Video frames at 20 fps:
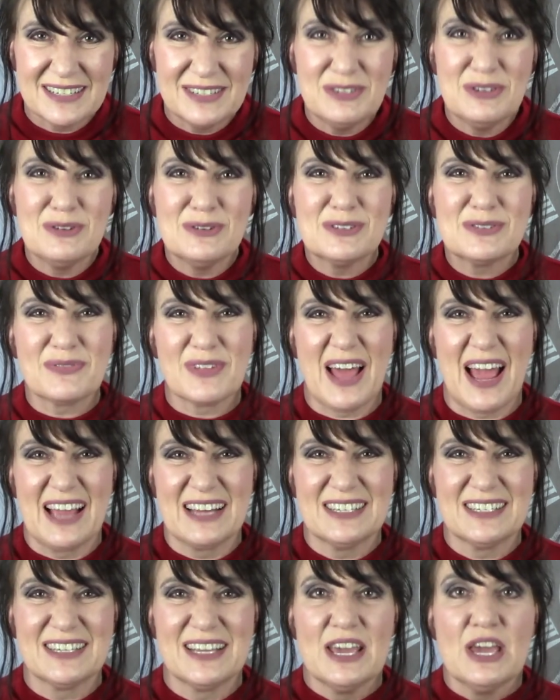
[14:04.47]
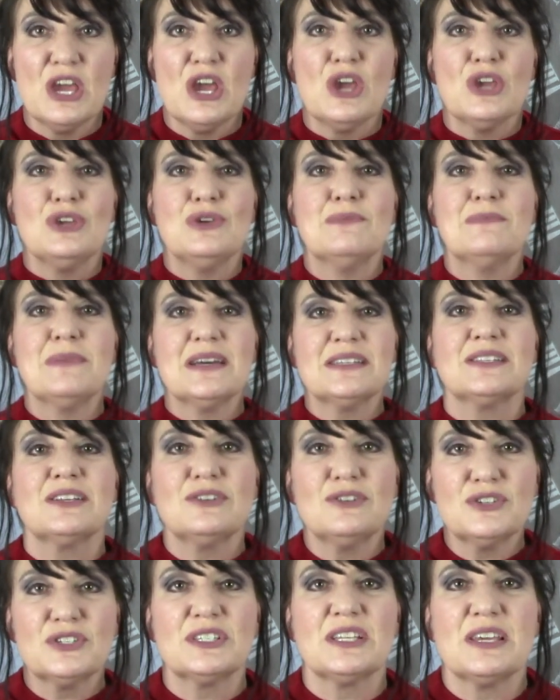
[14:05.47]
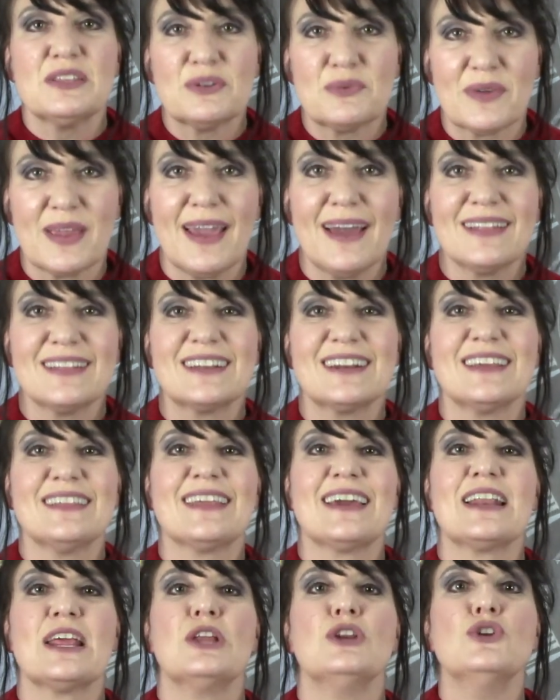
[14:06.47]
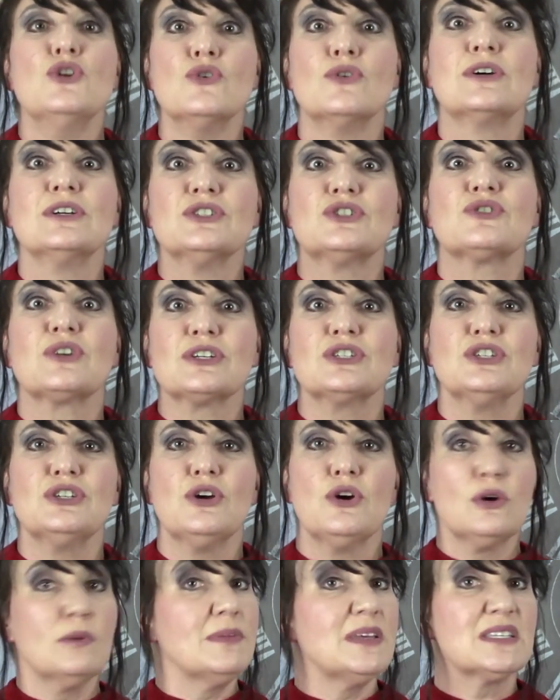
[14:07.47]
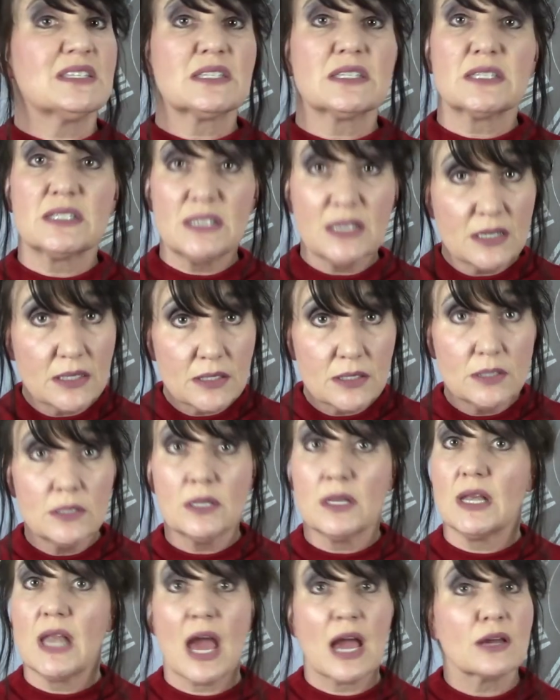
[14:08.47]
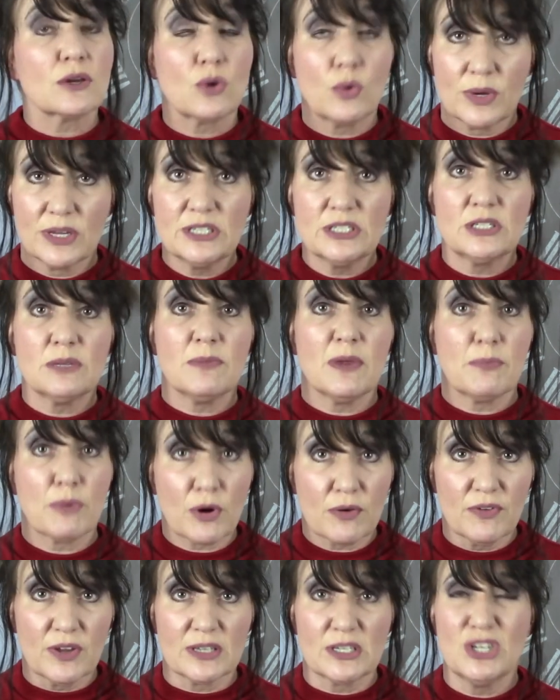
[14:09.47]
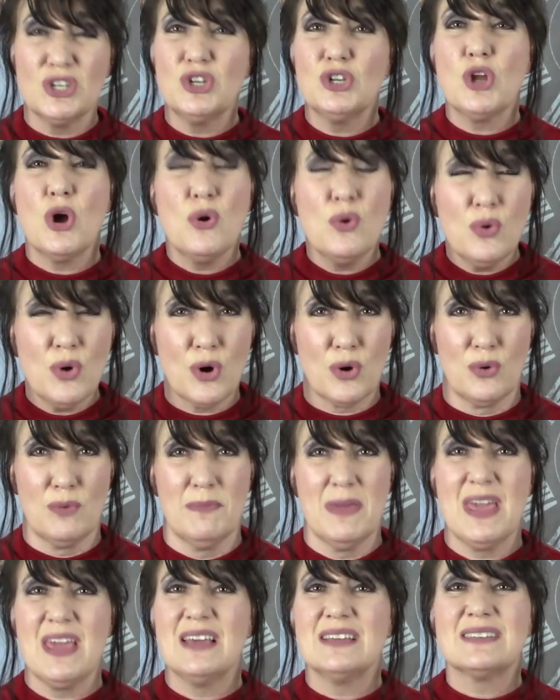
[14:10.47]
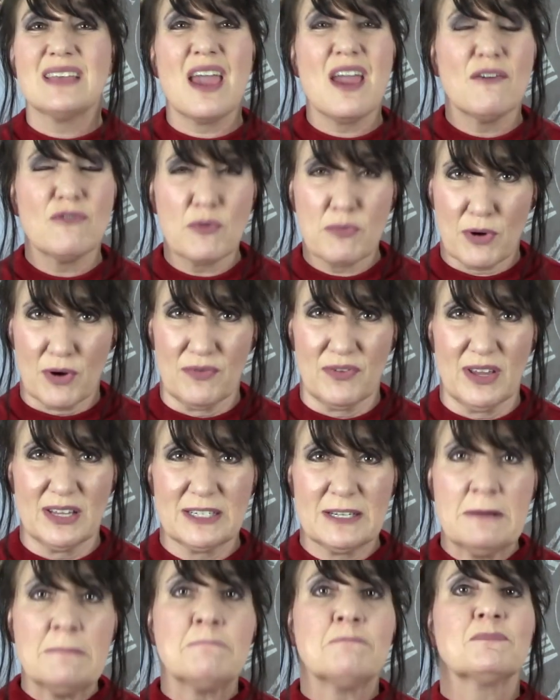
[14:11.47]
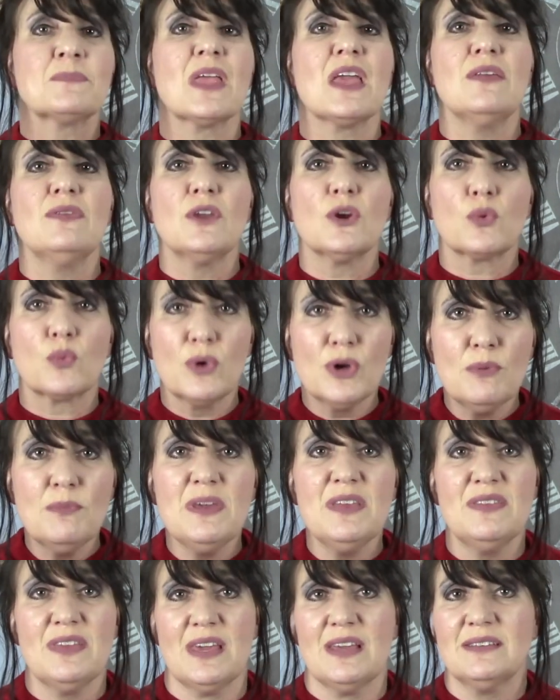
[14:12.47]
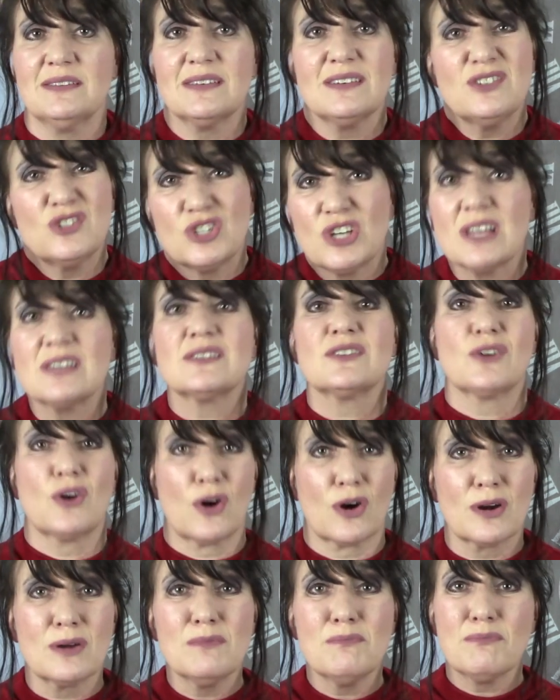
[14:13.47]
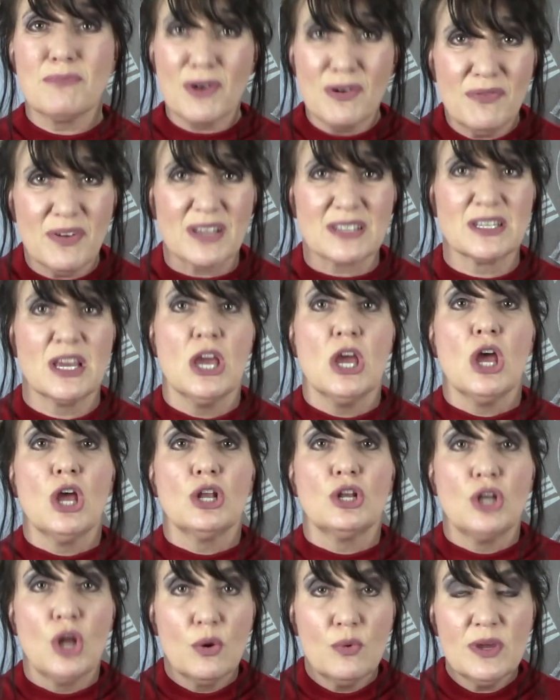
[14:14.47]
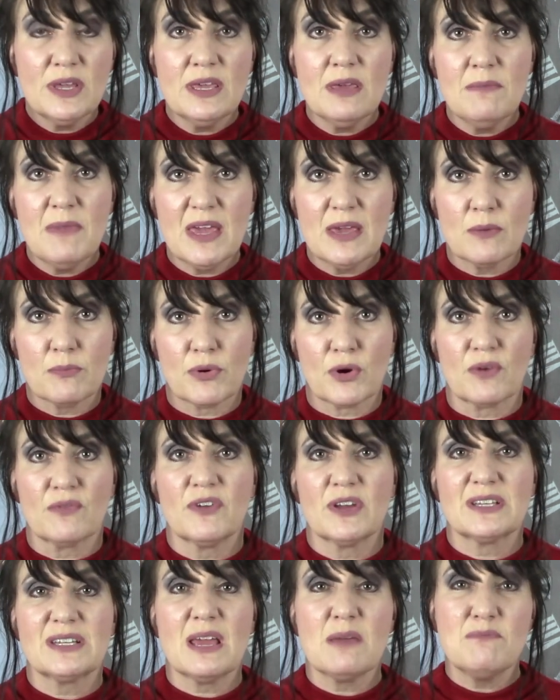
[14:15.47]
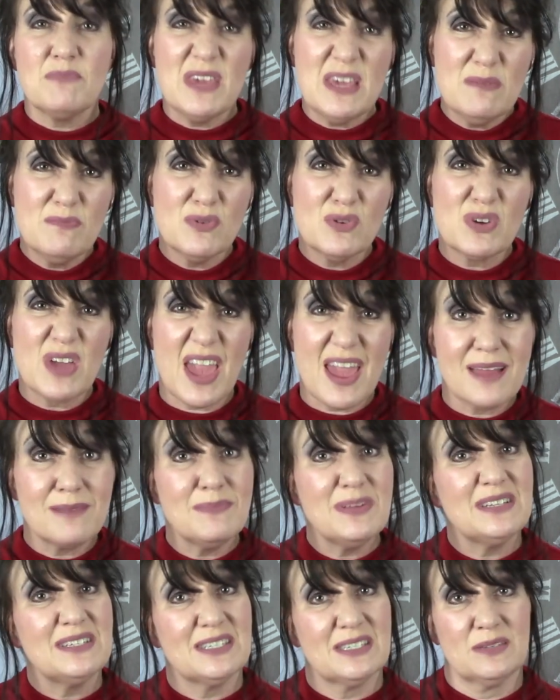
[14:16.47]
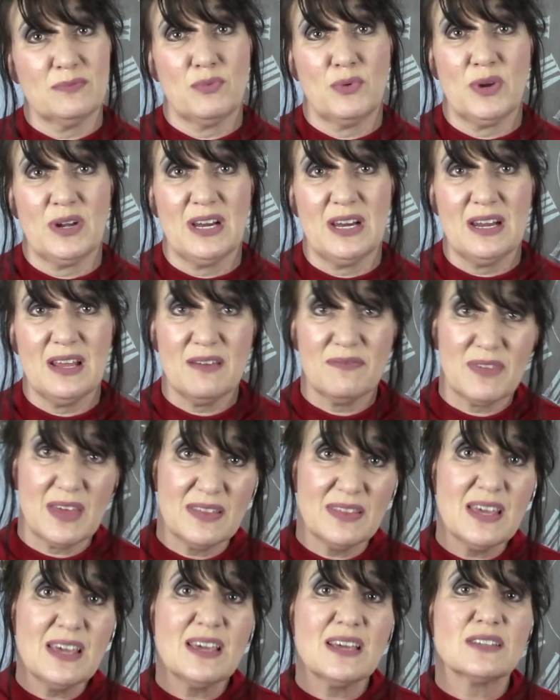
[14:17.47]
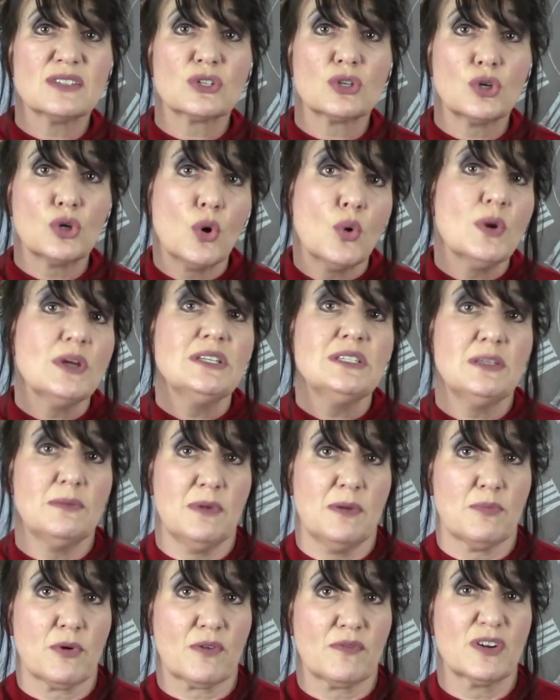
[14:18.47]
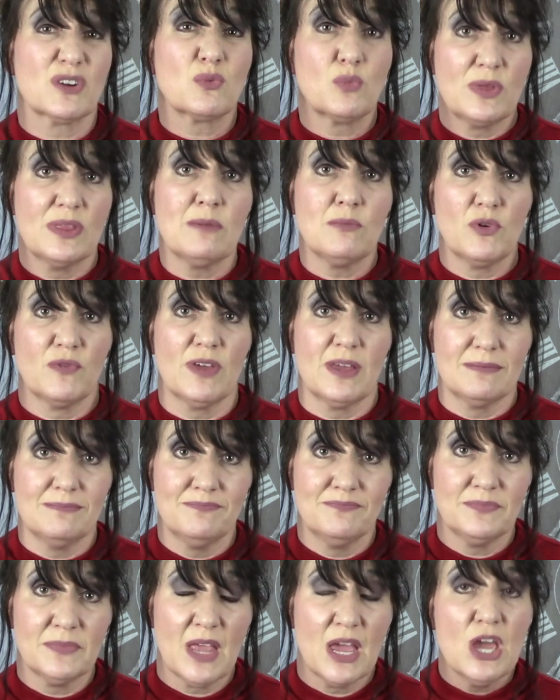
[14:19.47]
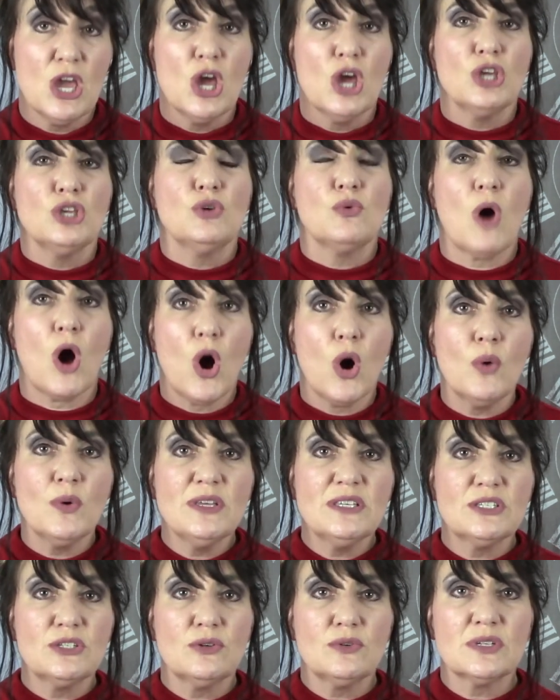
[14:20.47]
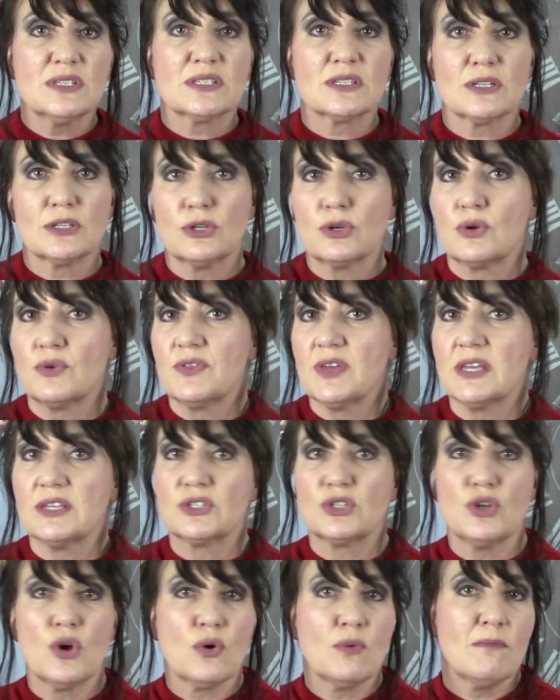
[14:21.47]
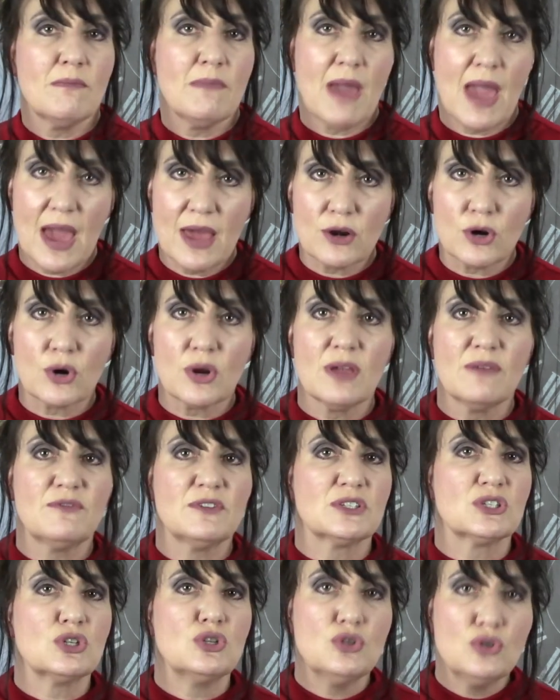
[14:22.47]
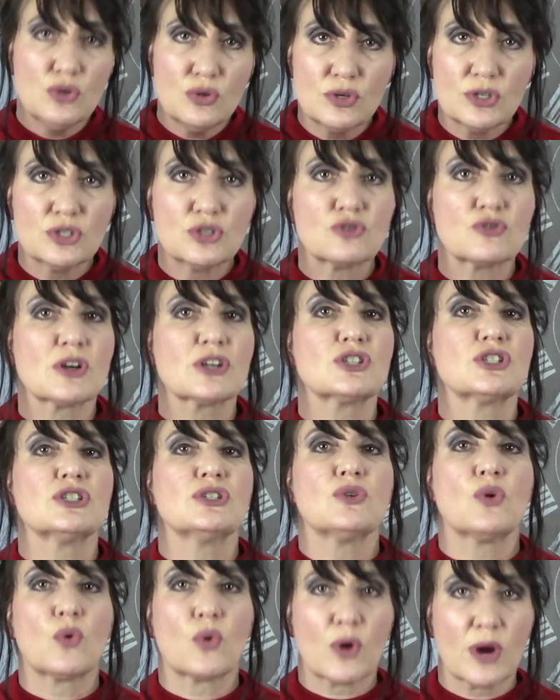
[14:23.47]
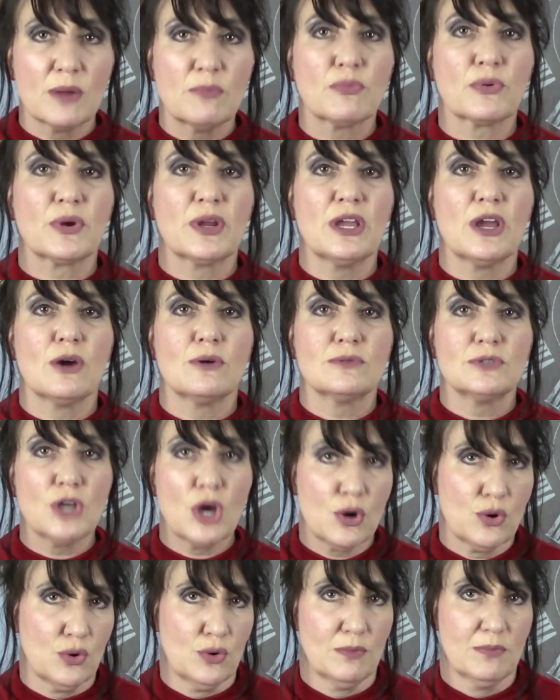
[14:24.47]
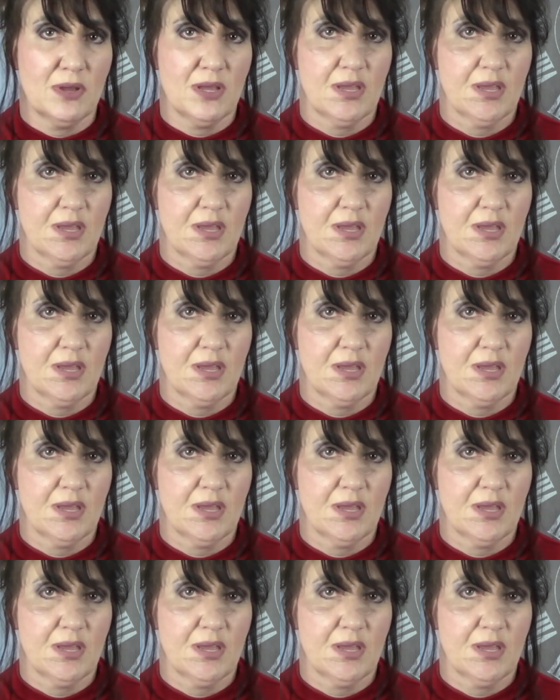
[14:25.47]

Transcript: Newsflash, you must understand the reality that a new construction home is still not going to be perfect. No home is ever perfect, and there will be things that just aren't perfect. No one can make it perfect, and people can be disappointed if they think it's going to be perfect when they move in. You always notice the little things, no matter if it's new construction or a pre-owned home.